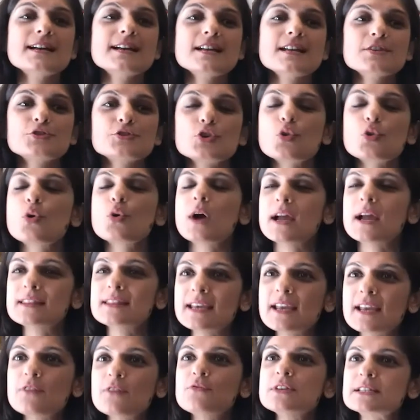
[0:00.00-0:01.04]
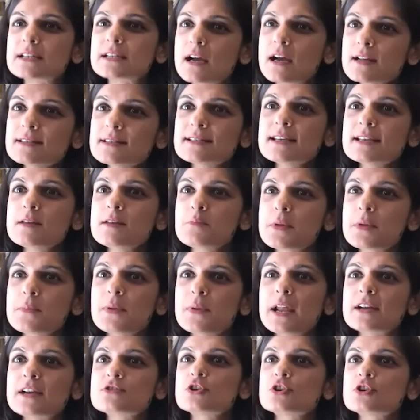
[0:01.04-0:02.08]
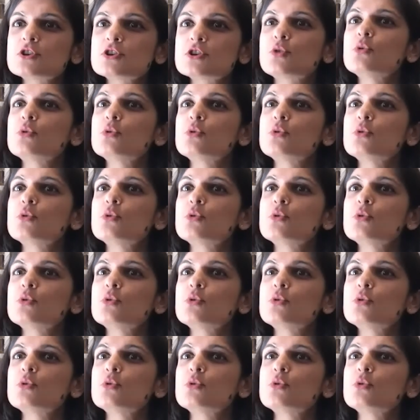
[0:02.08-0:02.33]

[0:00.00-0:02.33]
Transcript: So I think if we start seeing people actually